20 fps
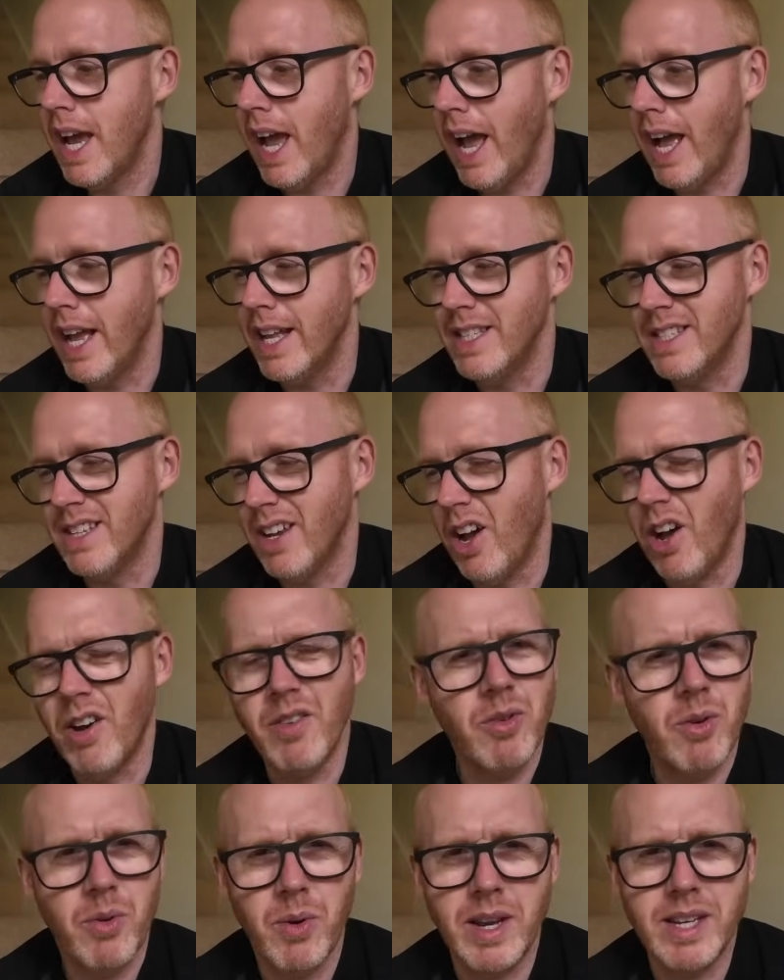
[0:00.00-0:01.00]
And
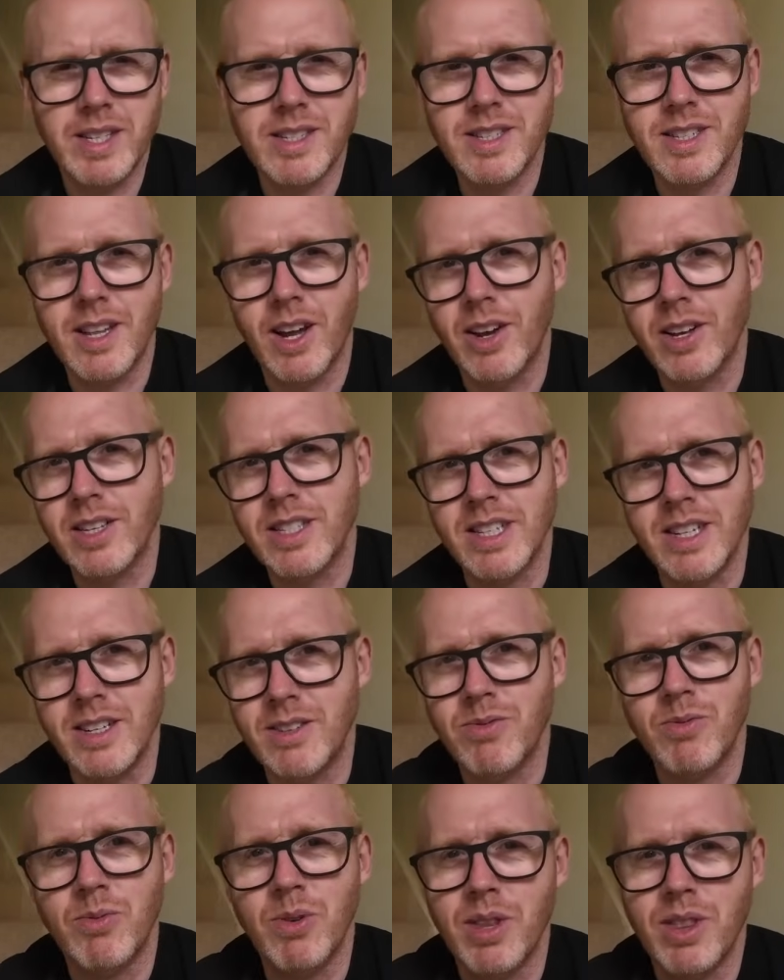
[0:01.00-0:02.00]
I've always
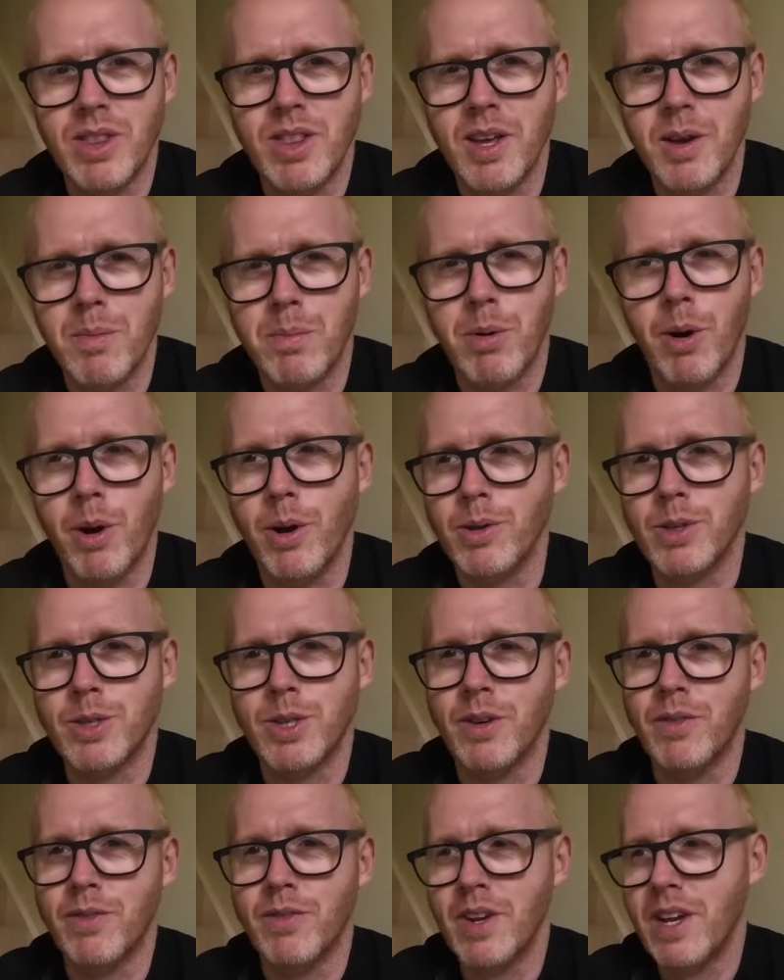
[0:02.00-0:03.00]
started with the
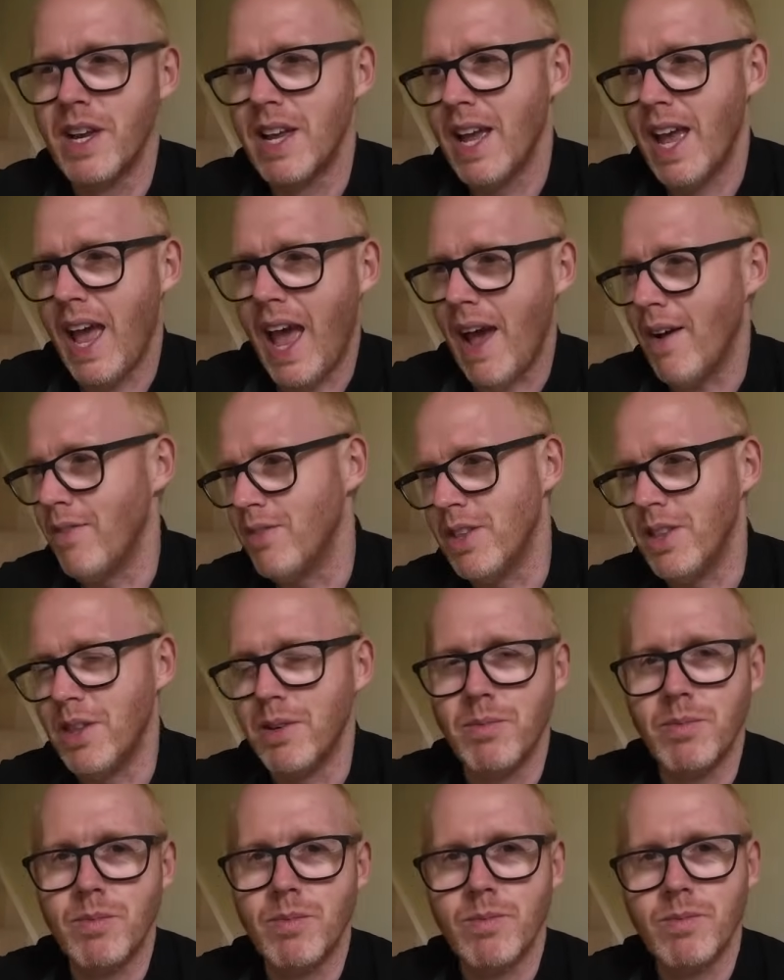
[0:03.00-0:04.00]
approach of having
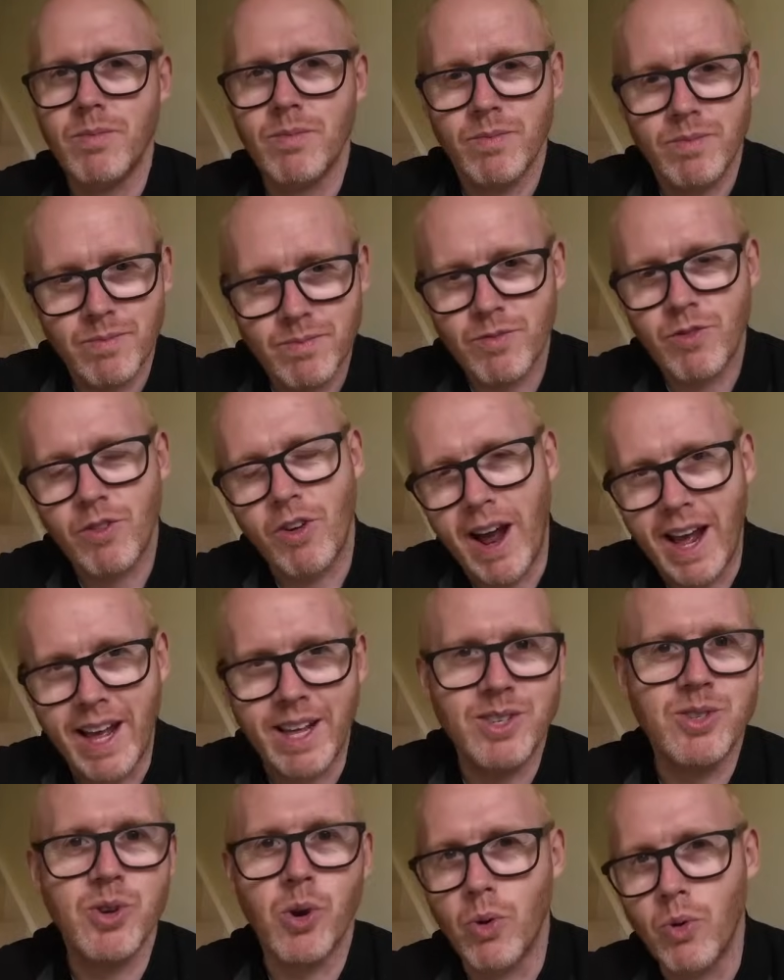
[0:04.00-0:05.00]
them
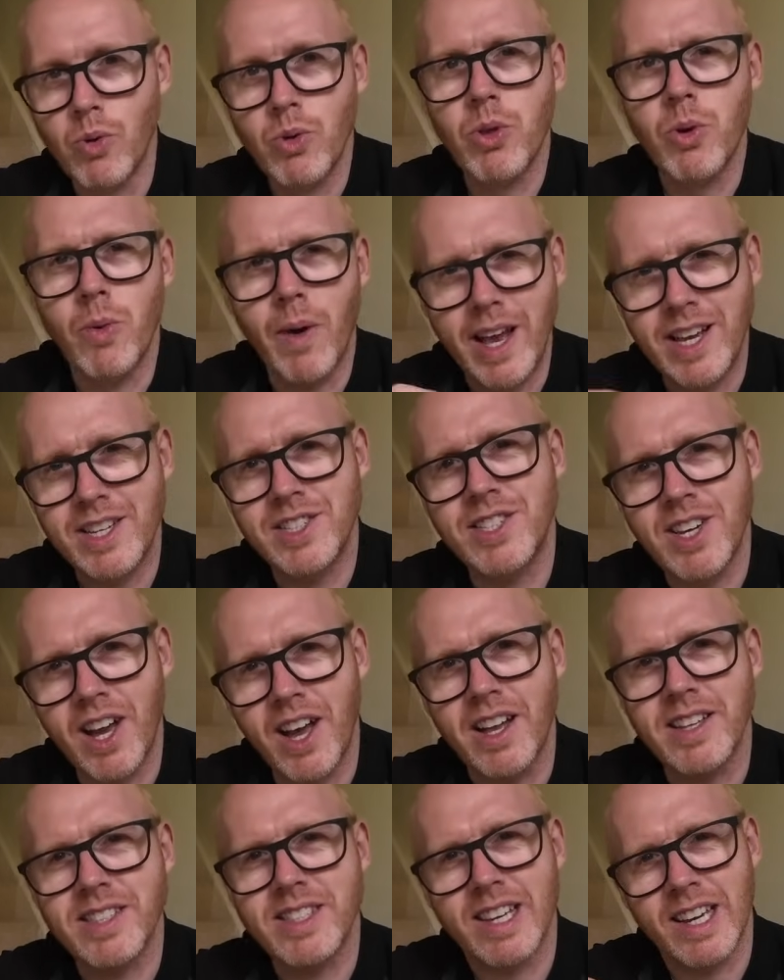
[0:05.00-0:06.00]
cranked all the way
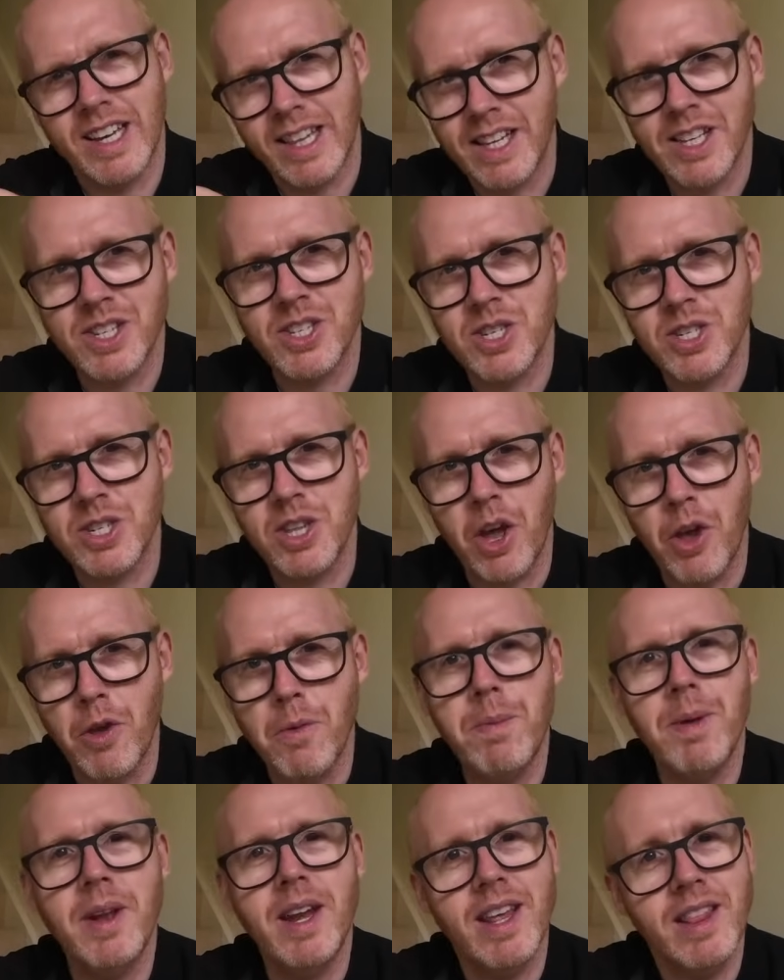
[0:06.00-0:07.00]
shut and then just
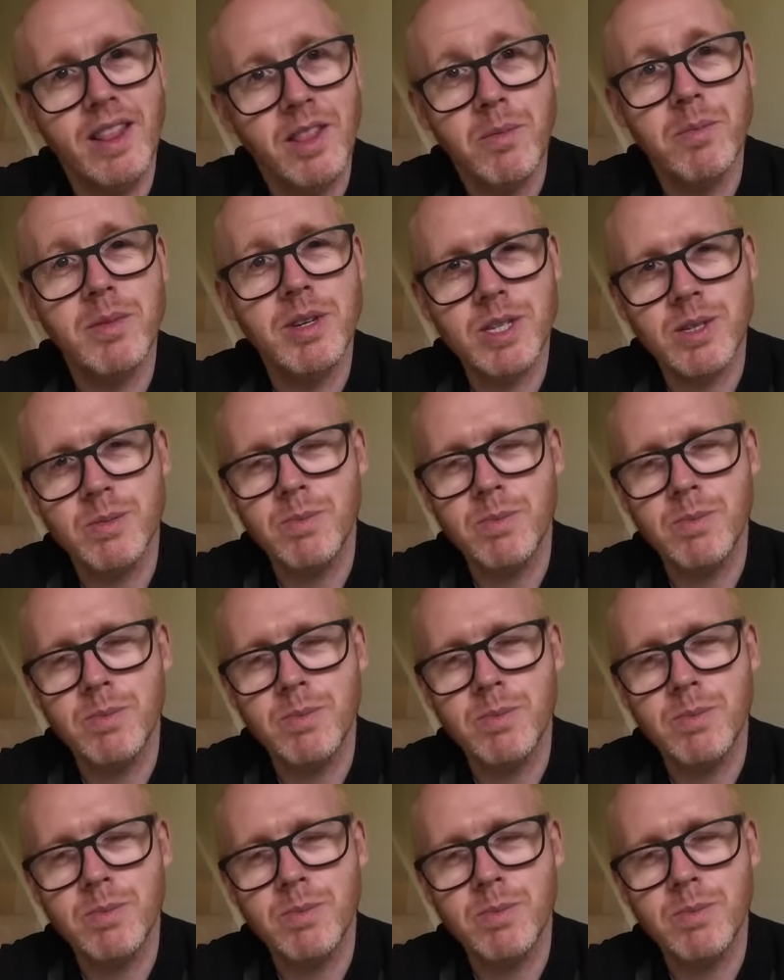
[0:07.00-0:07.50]
opening them a